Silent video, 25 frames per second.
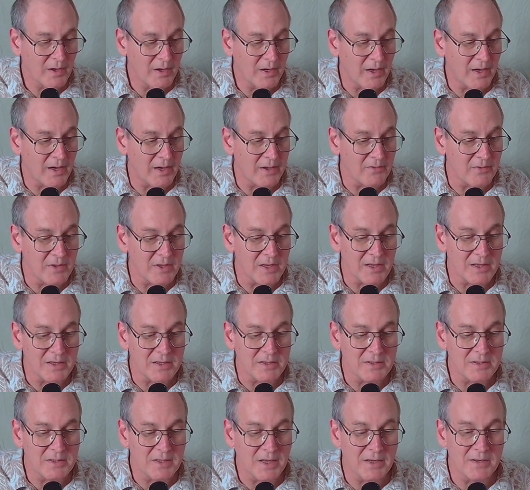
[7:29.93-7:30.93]
on the
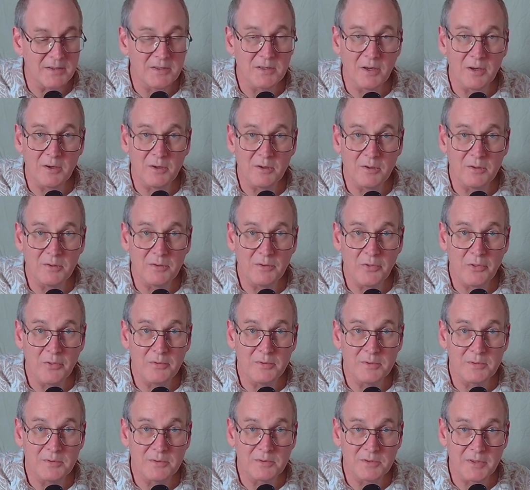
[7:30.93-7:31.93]
Tento
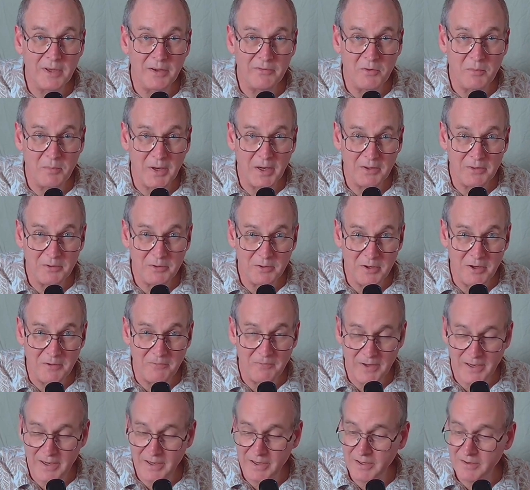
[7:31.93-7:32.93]

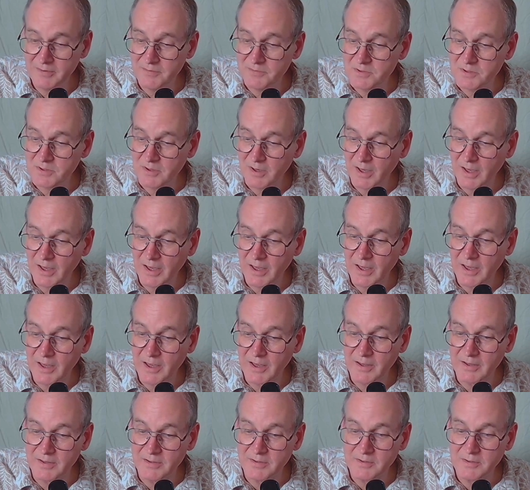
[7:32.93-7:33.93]
7x35s
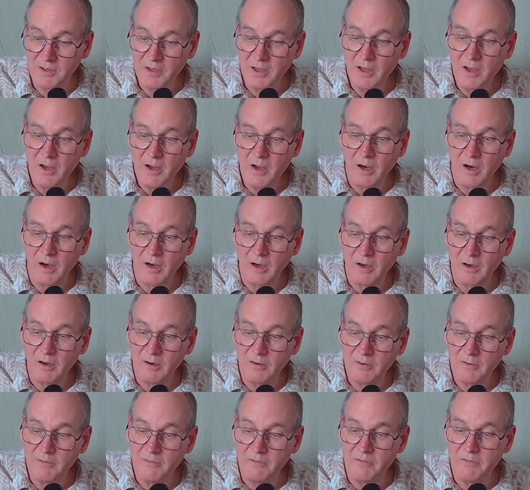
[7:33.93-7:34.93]
and our
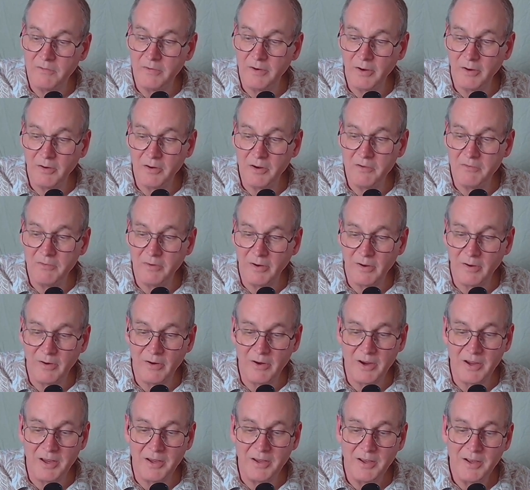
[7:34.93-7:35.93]
very,
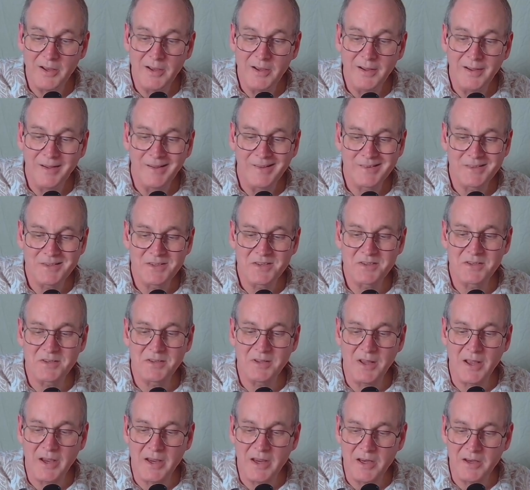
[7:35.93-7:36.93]
very
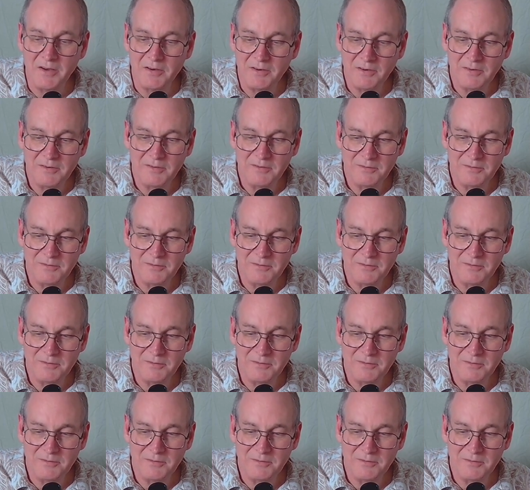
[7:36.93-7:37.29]
slight